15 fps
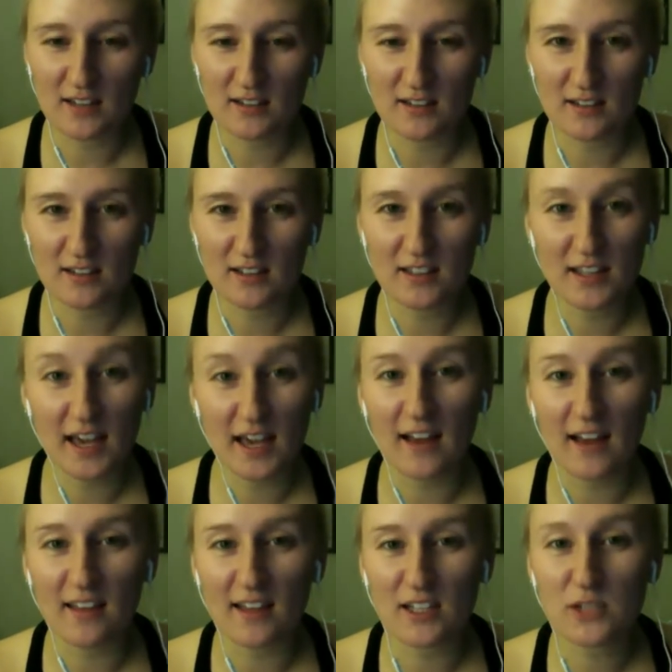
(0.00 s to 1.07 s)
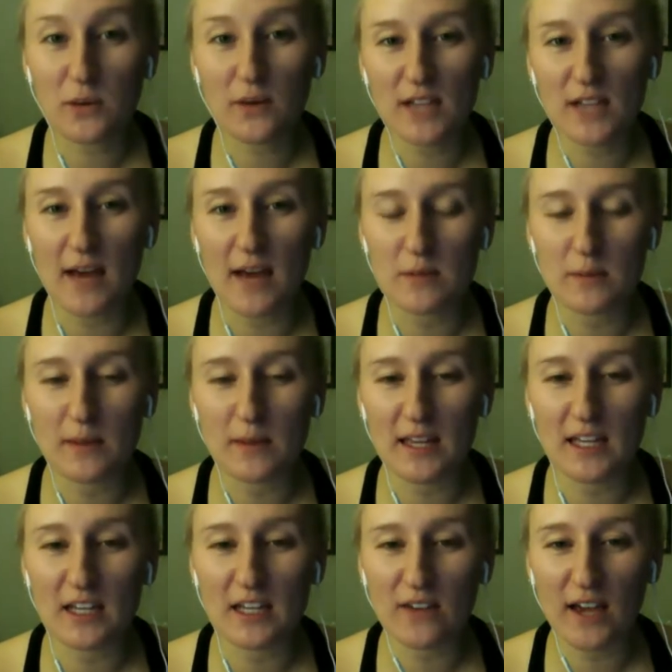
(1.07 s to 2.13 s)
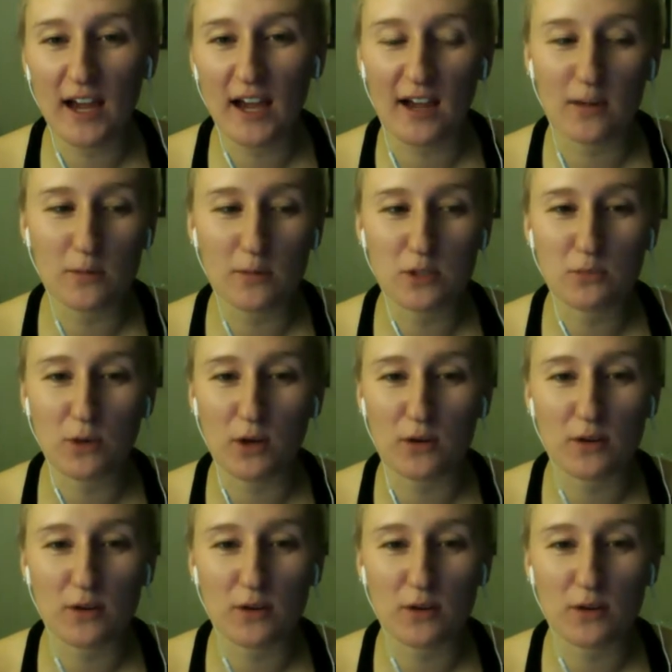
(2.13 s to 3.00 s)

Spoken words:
And, yeah, like 12 times. And by the end of it, I almost broke one